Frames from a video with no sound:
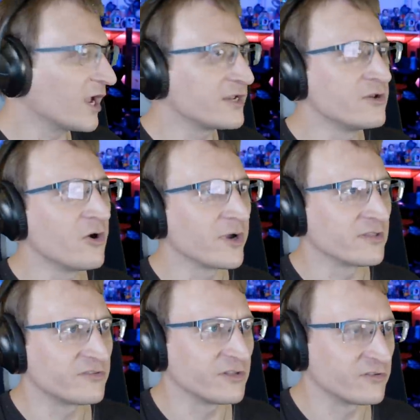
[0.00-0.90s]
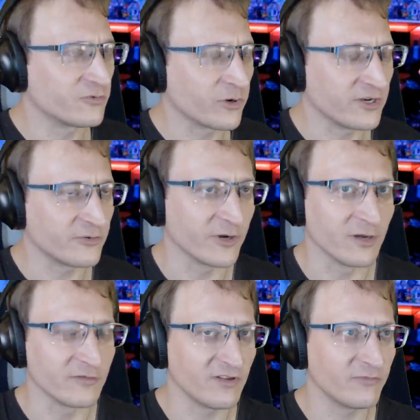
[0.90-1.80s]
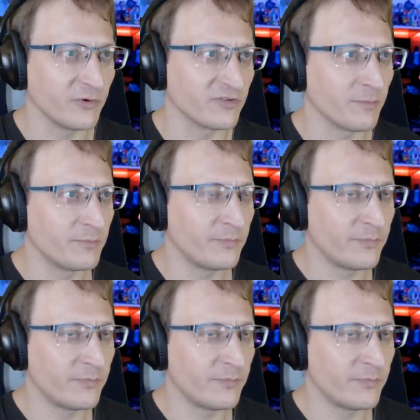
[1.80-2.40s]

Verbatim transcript: know it since 2012? I was a